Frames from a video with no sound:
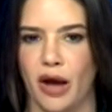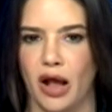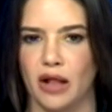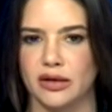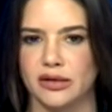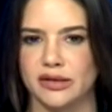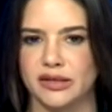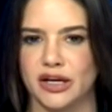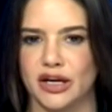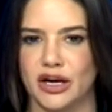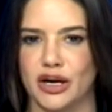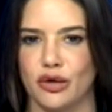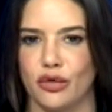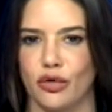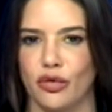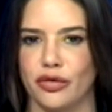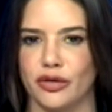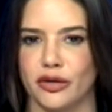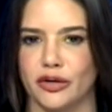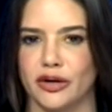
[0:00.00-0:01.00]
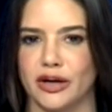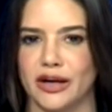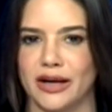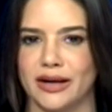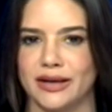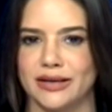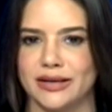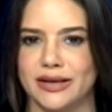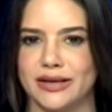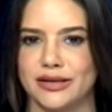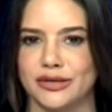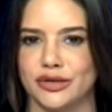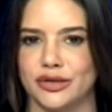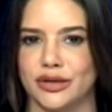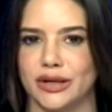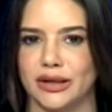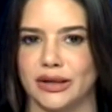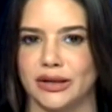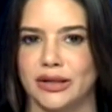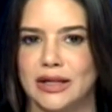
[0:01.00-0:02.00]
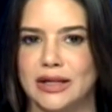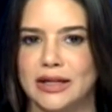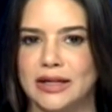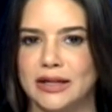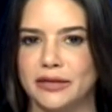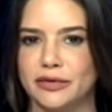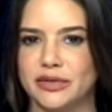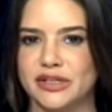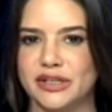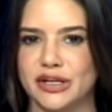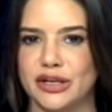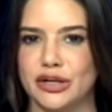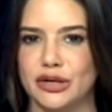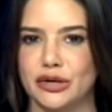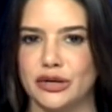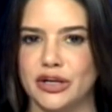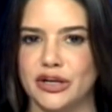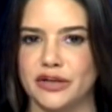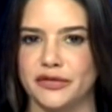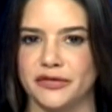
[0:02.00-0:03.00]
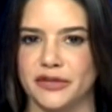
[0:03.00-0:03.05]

Palestinian Authority and Israel, with security